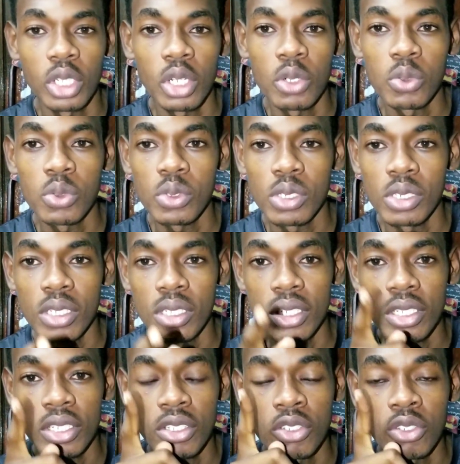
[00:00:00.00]
out
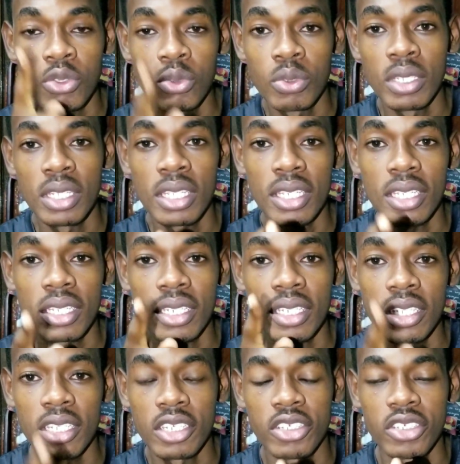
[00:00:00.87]
to Unique
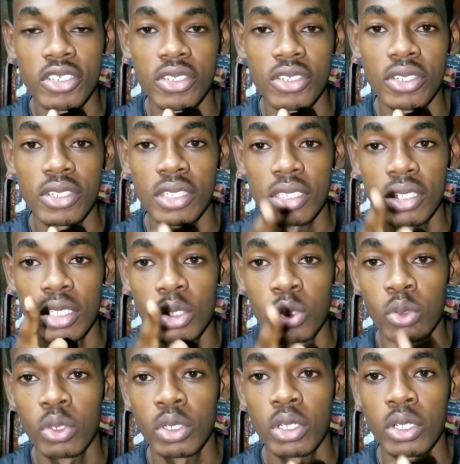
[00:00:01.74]
Nation,
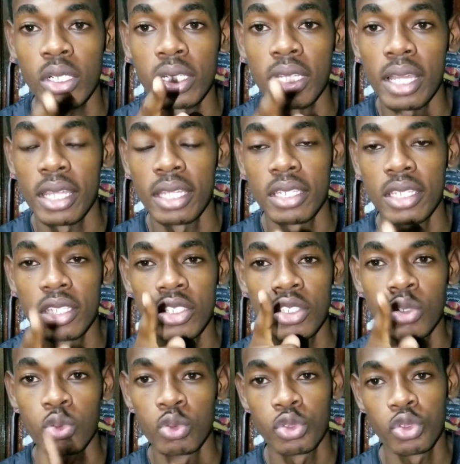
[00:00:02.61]
local Guyanese
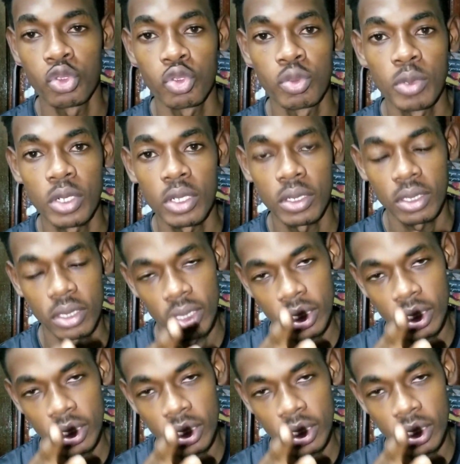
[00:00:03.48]
YouTuber.